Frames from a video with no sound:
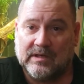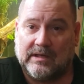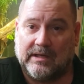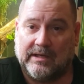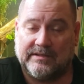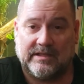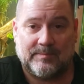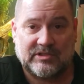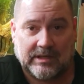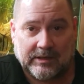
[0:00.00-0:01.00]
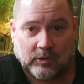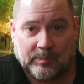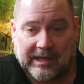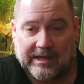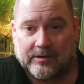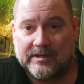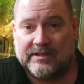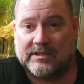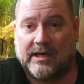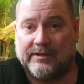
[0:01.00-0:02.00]
a deep cycle battery,
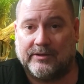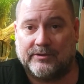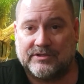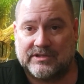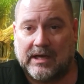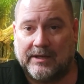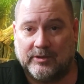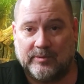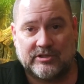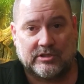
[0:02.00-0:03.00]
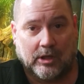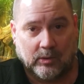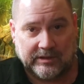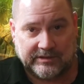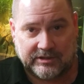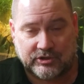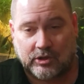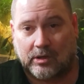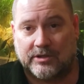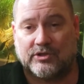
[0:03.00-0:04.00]
the kind that are designed to be slowly
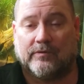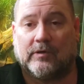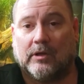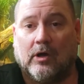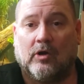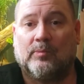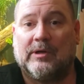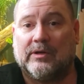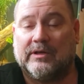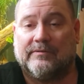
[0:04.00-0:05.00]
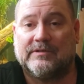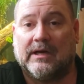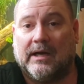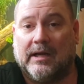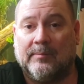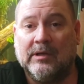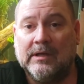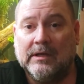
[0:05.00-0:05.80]
discharged over a long period of time.